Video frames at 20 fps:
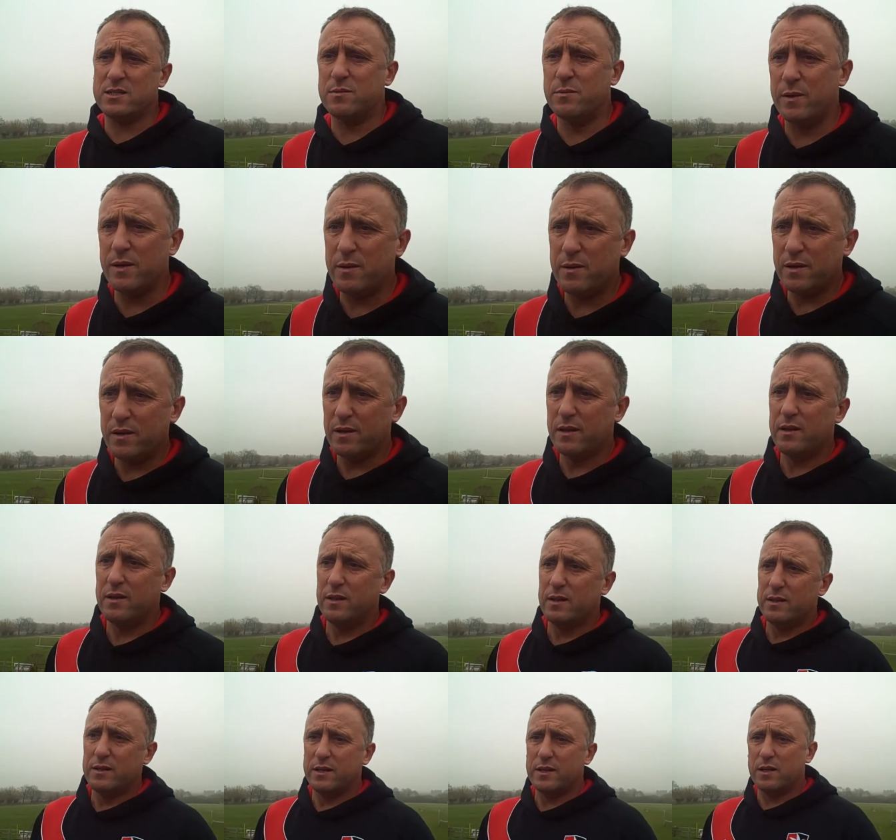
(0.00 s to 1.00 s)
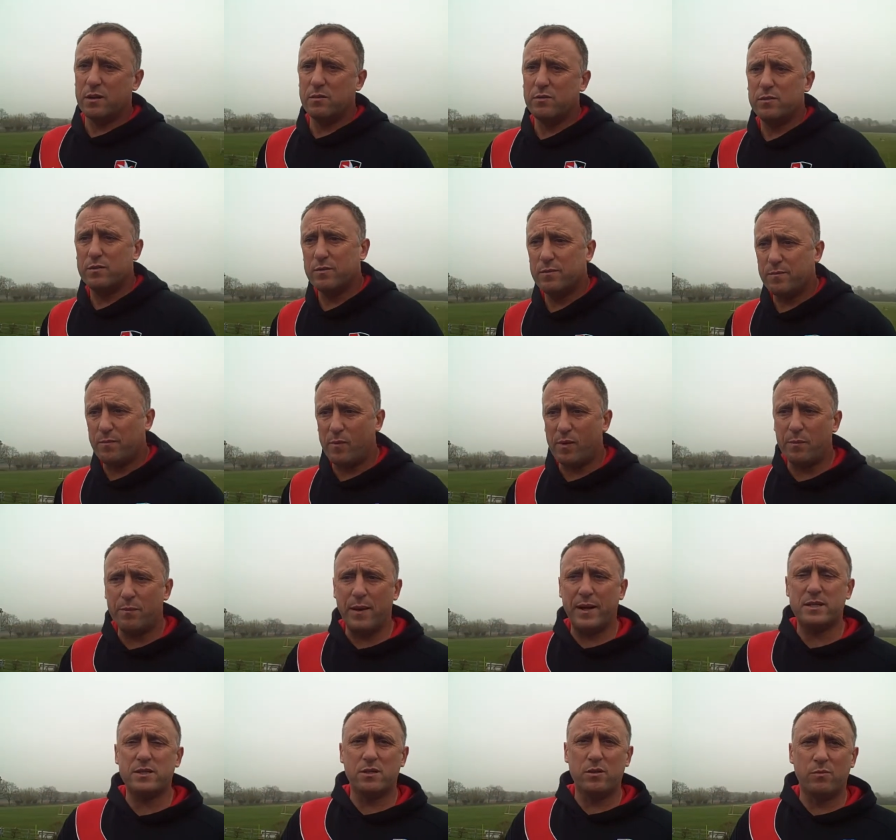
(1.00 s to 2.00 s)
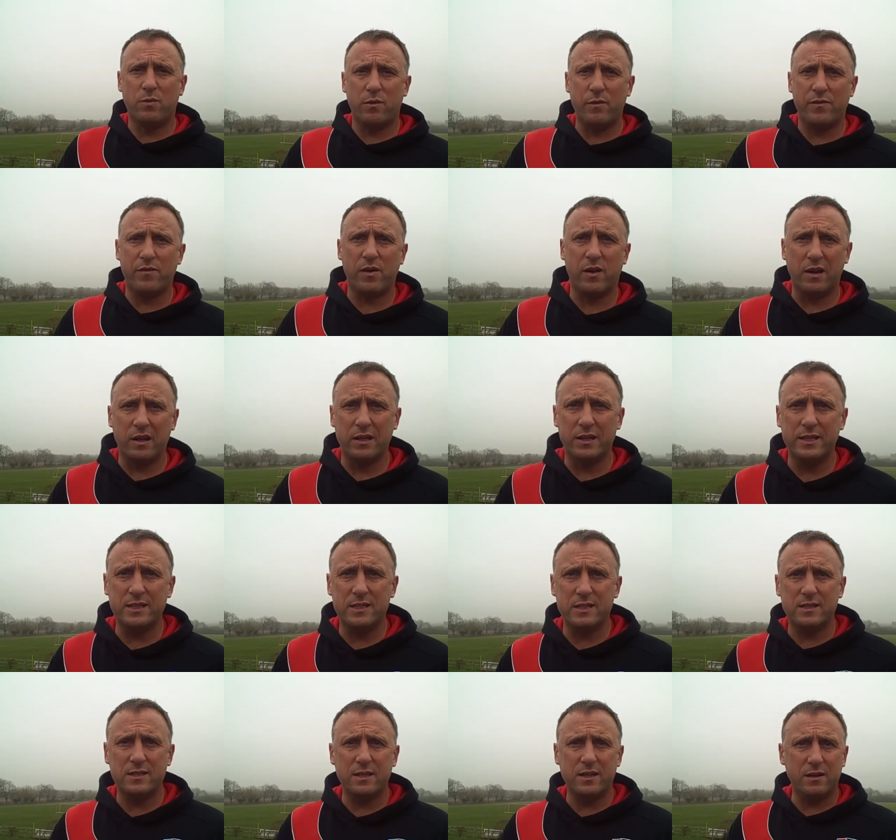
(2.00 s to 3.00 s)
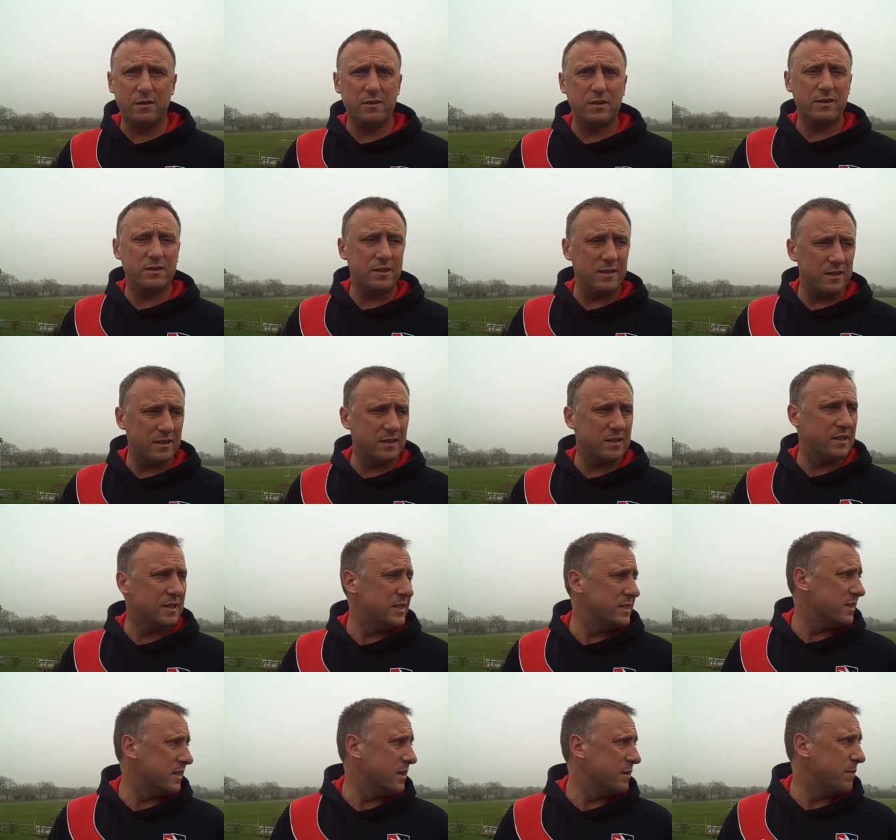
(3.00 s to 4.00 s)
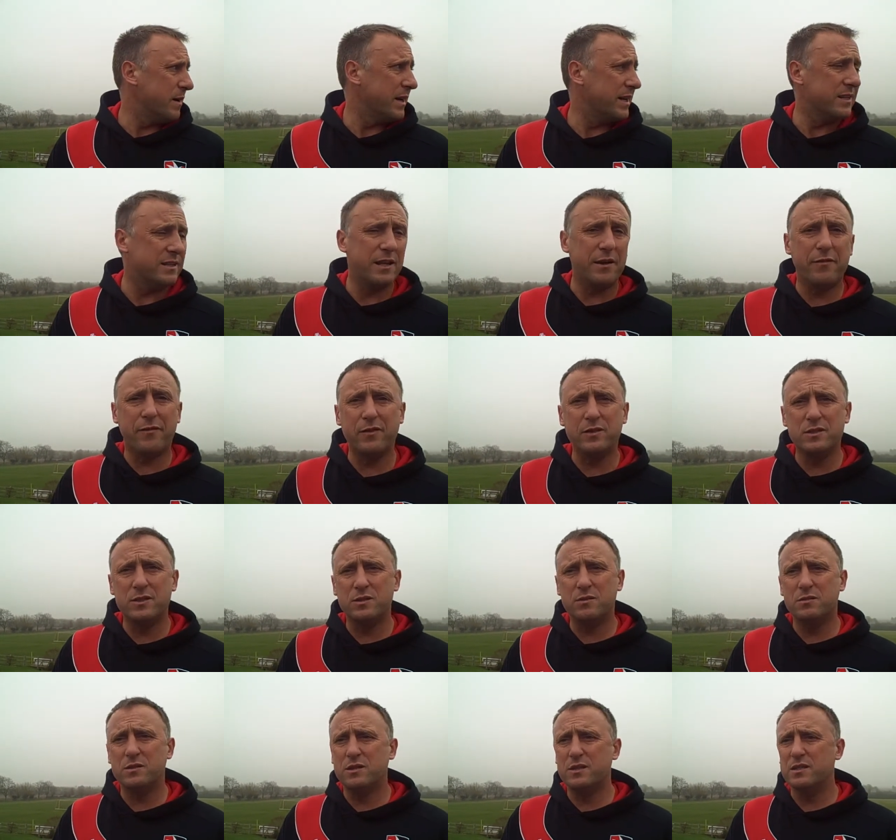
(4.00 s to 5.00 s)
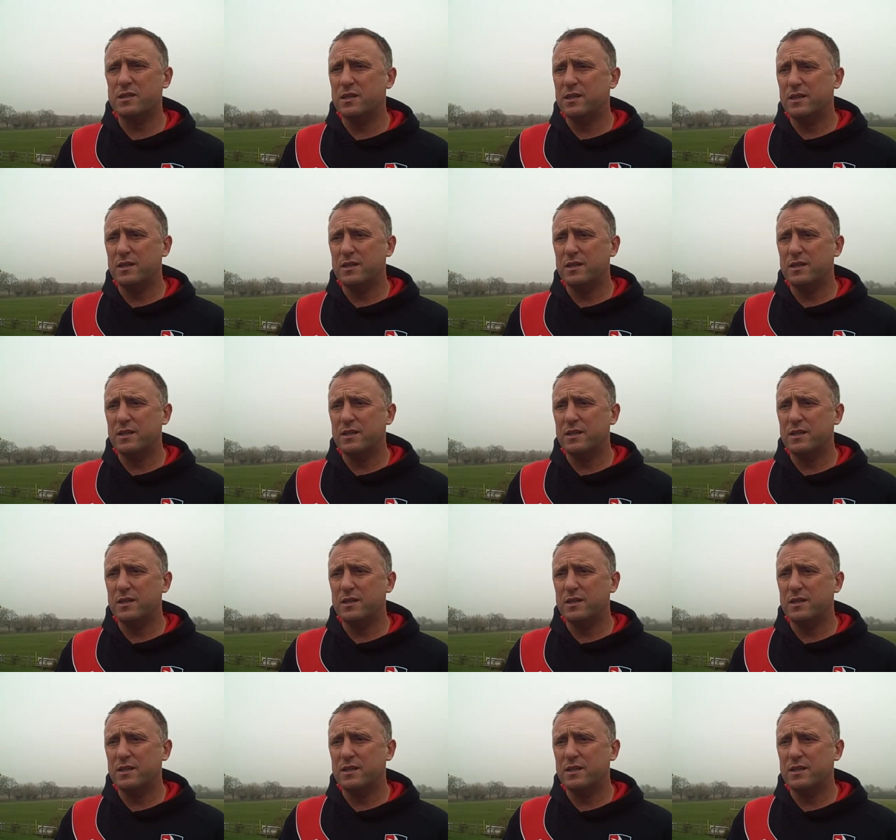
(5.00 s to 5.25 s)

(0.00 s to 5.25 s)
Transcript: to be, you know, better than what we've got at least. You know, and, and at least going to make a difference to us.